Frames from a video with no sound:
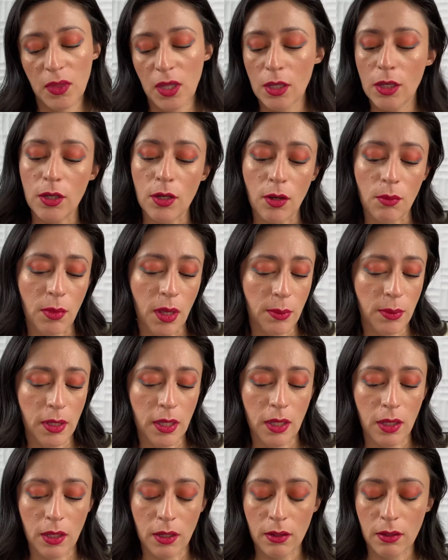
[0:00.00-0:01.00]
you know,
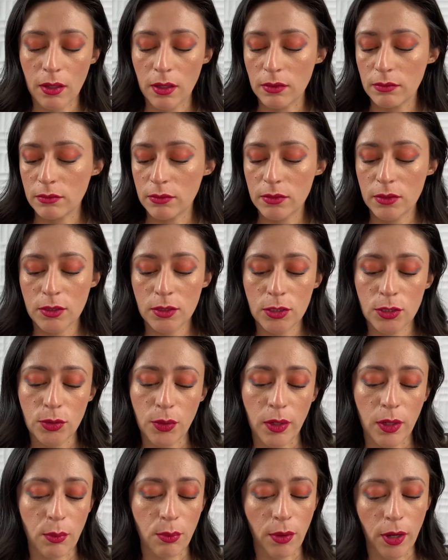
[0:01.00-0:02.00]
maybe
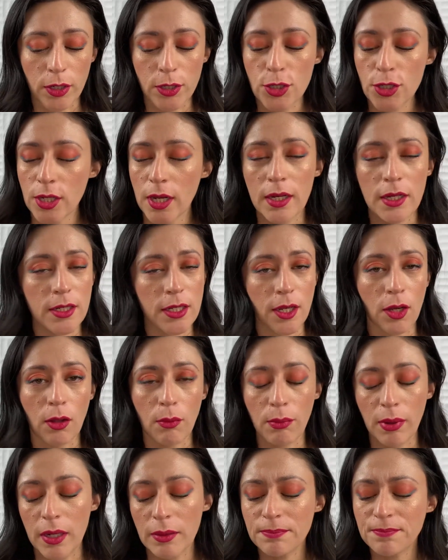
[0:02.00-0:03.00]
doing a brunch kind of deal.
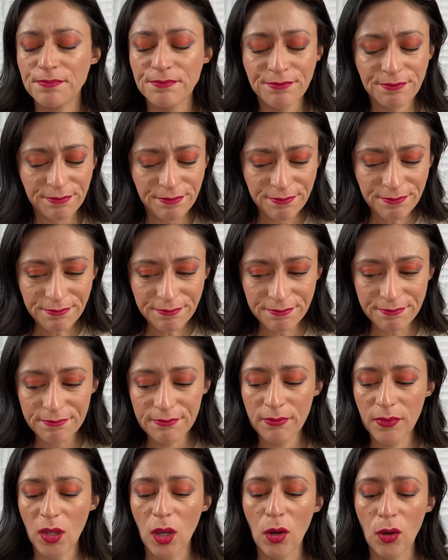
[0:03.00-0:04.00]
But
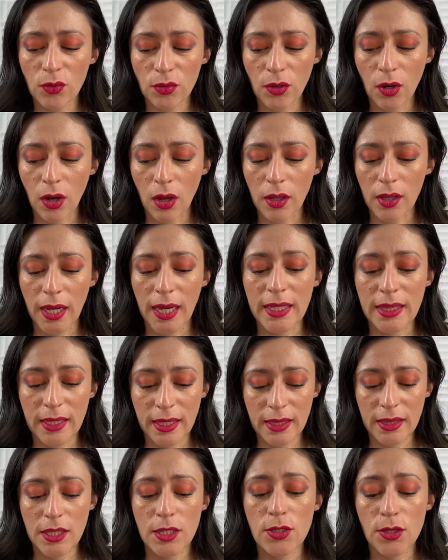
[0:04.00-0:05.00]
overall, I
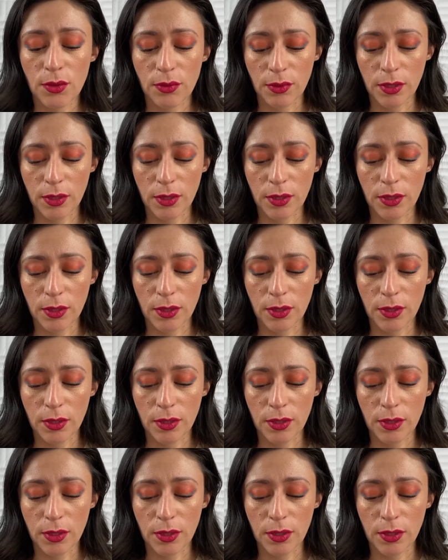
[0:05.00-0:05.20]
think these are